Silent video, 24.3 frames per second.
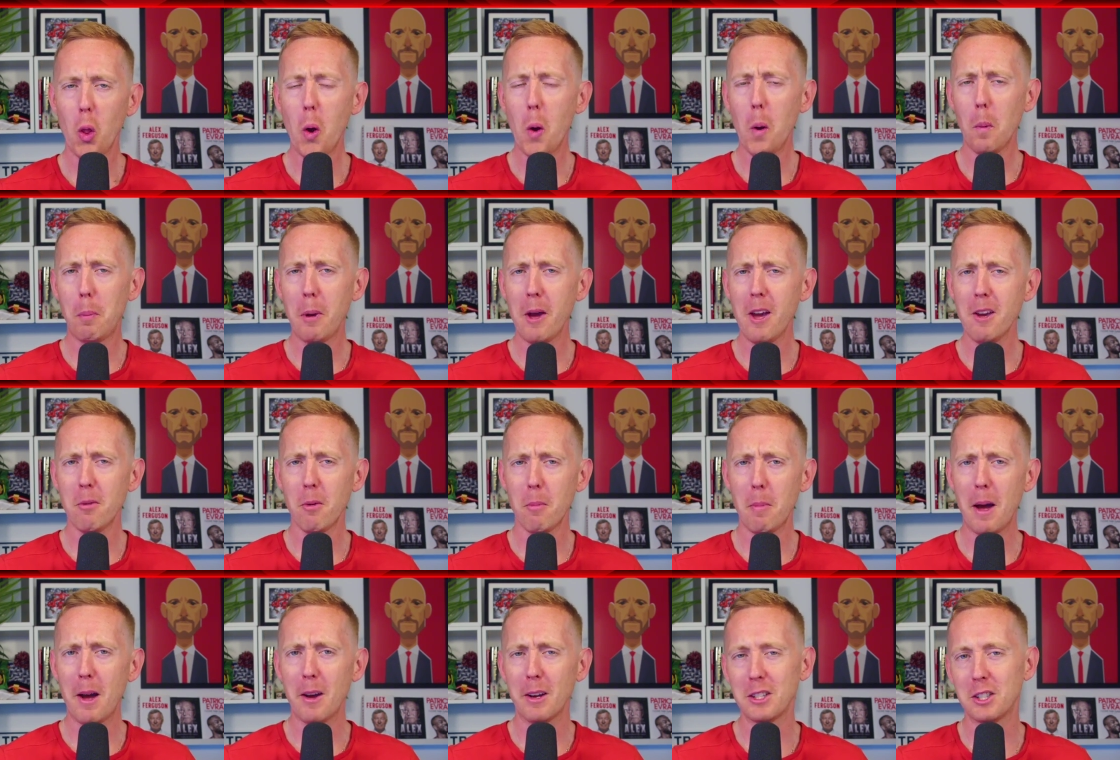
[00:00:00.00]
Speaker 1: Not a
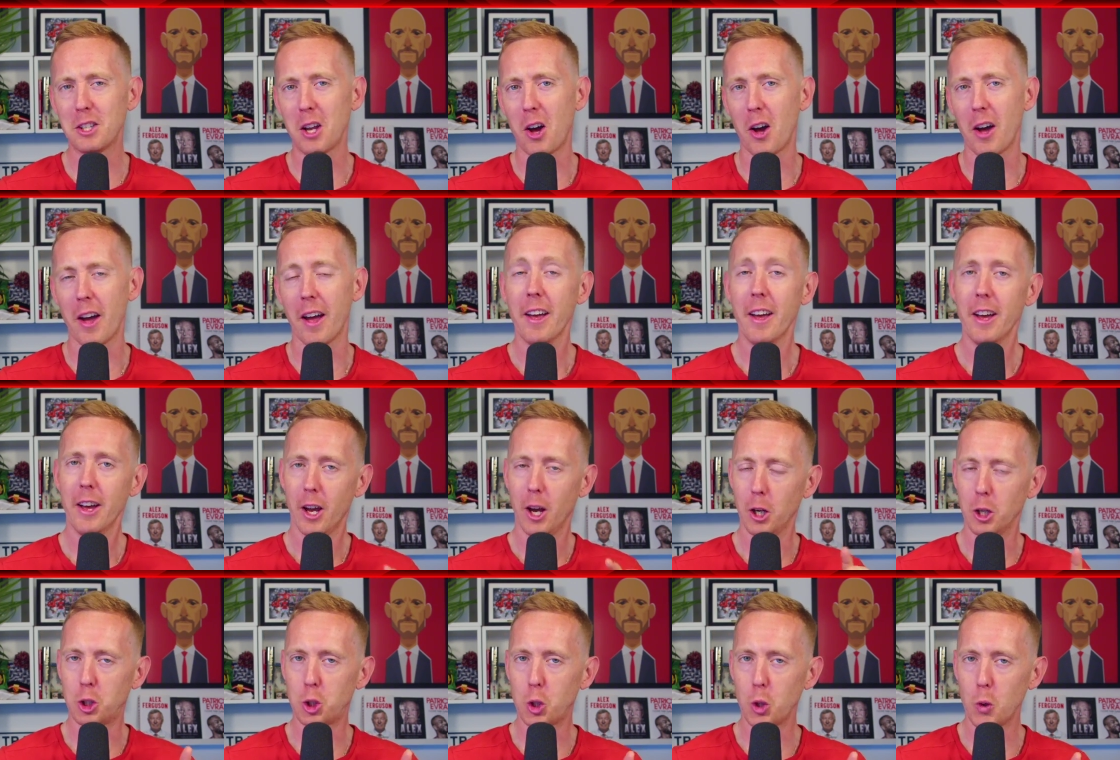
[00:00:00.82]
peep about his height.
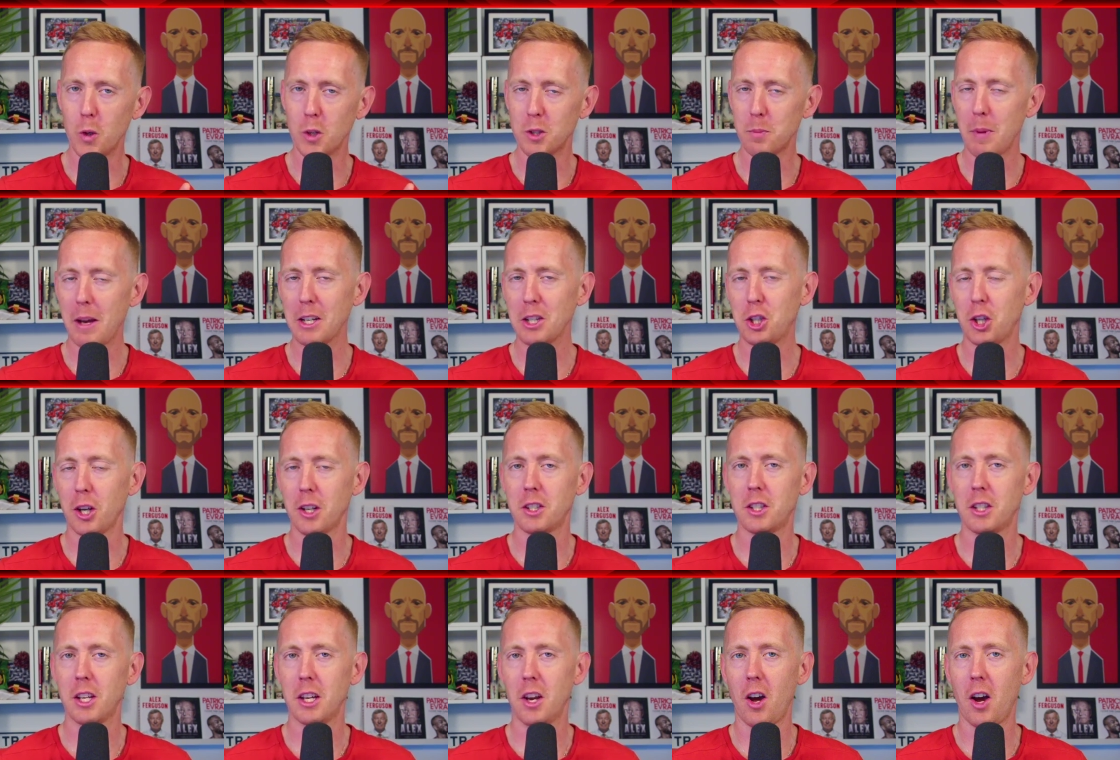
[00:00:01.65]
As soon as
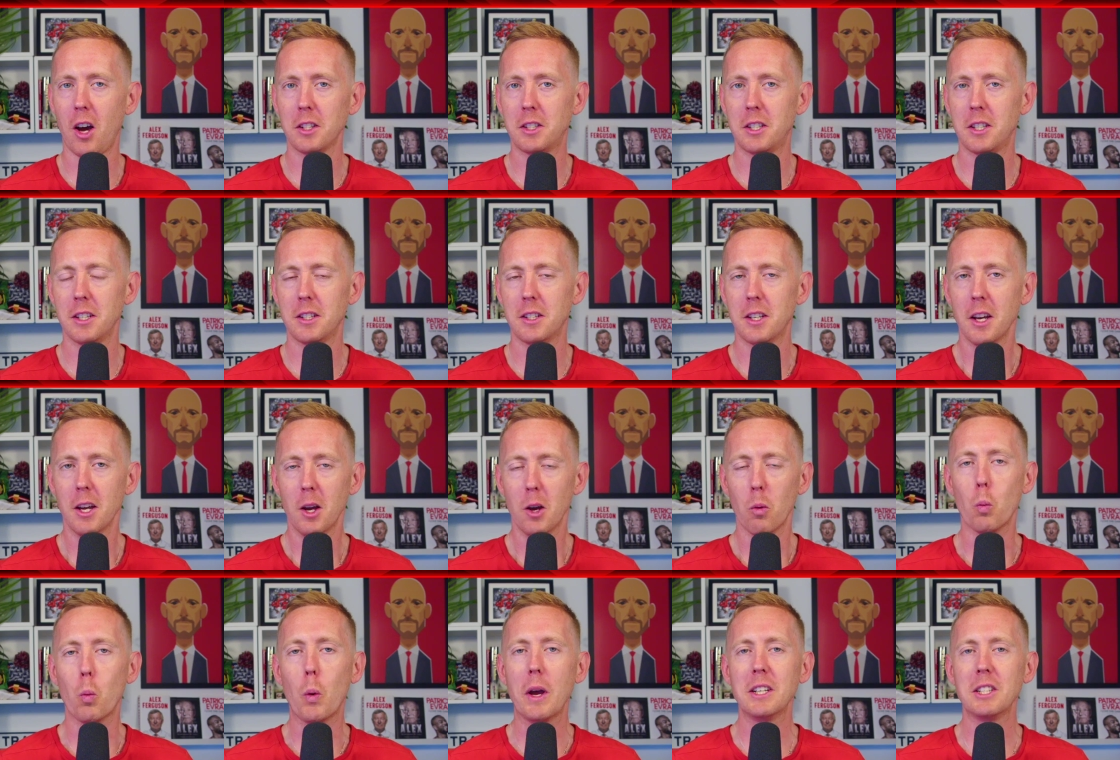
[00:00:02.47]
Manchester United,
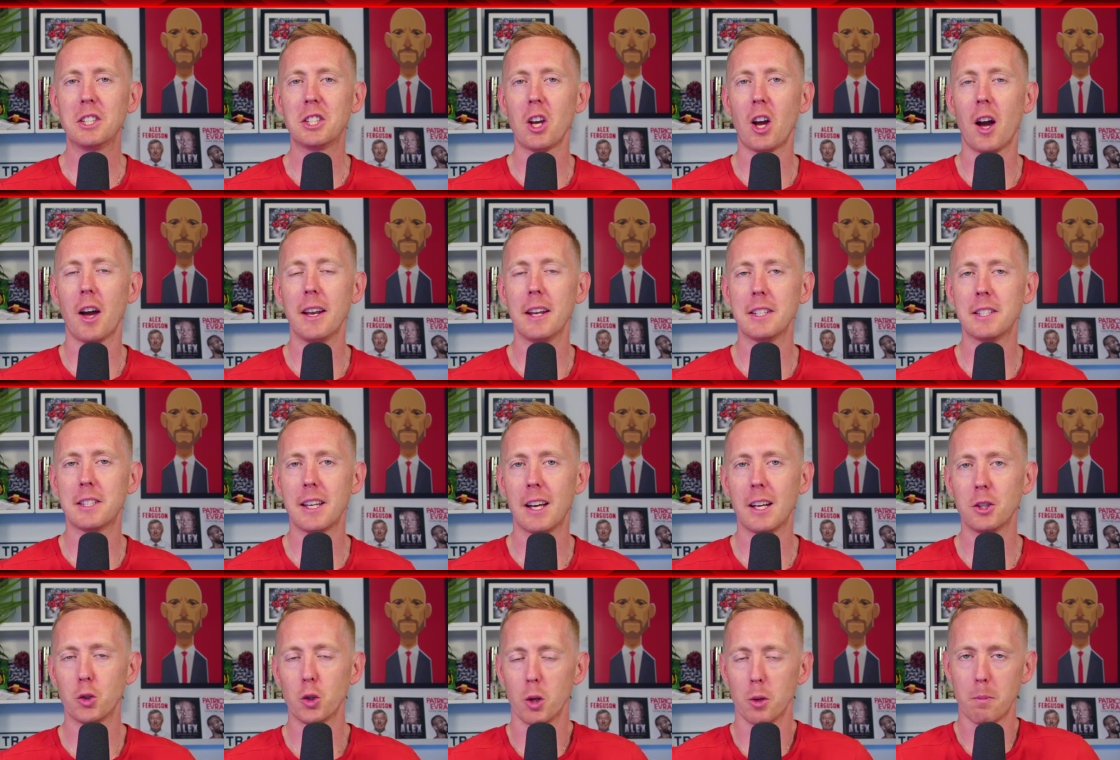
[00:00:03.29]
we sign
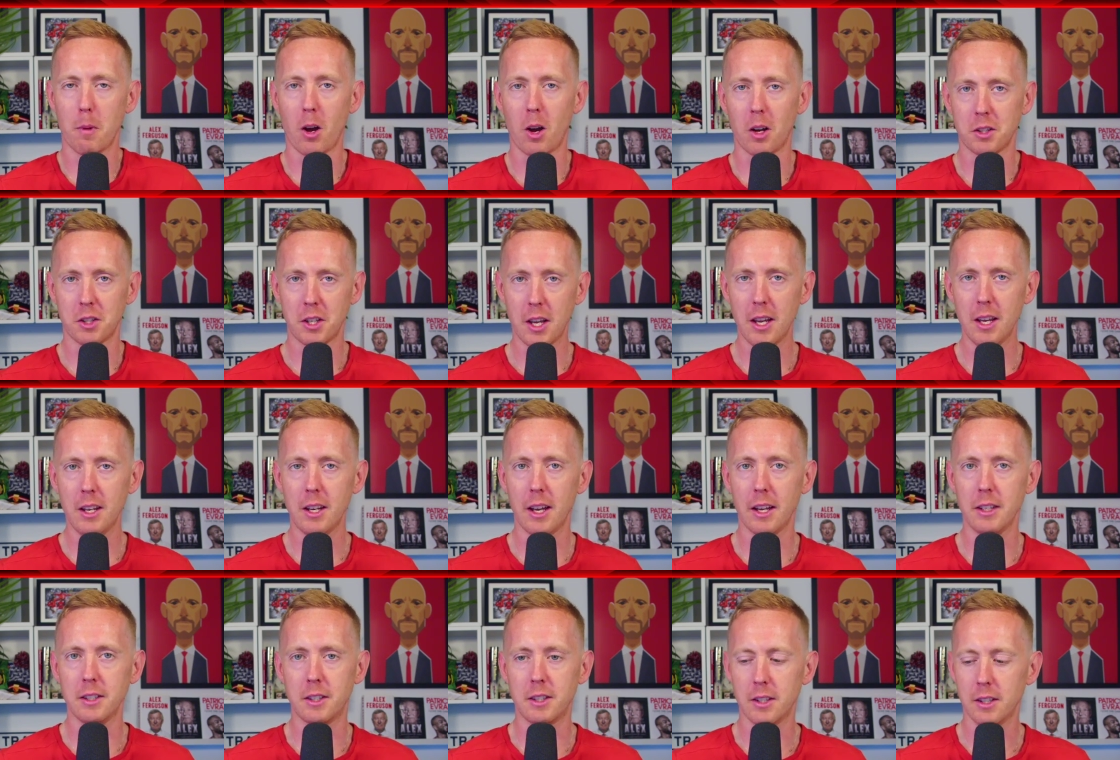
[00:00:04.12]
Lisandro
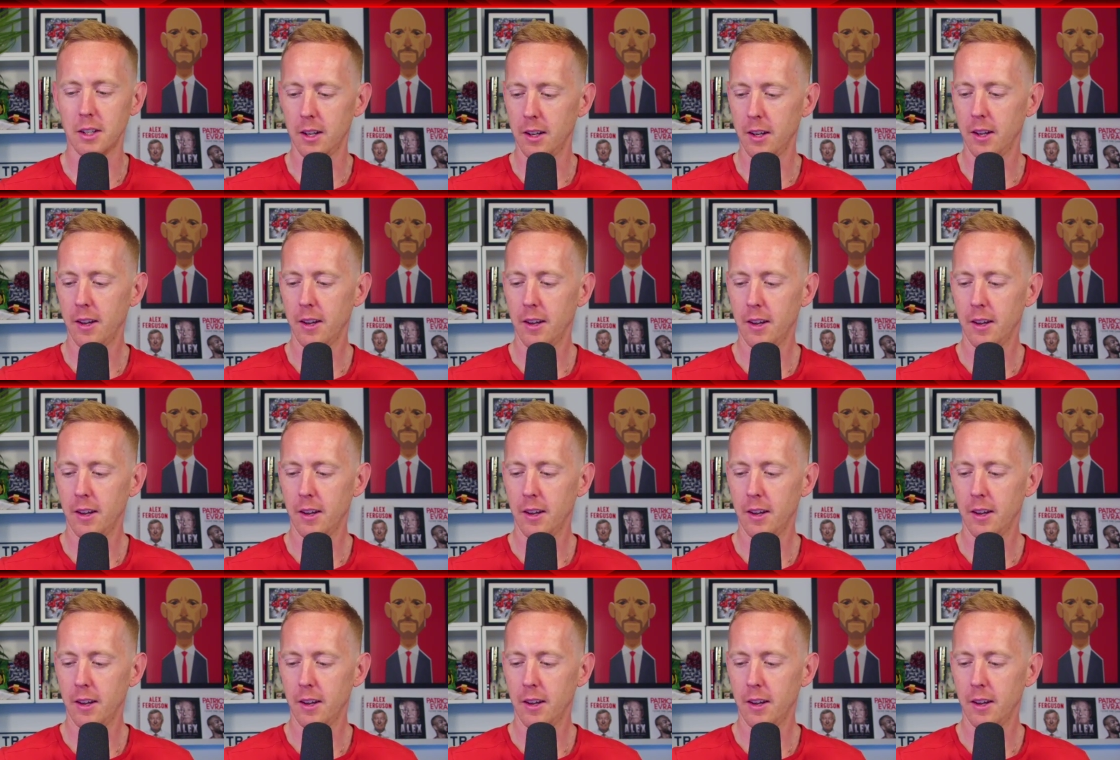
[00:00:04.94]
Martinez.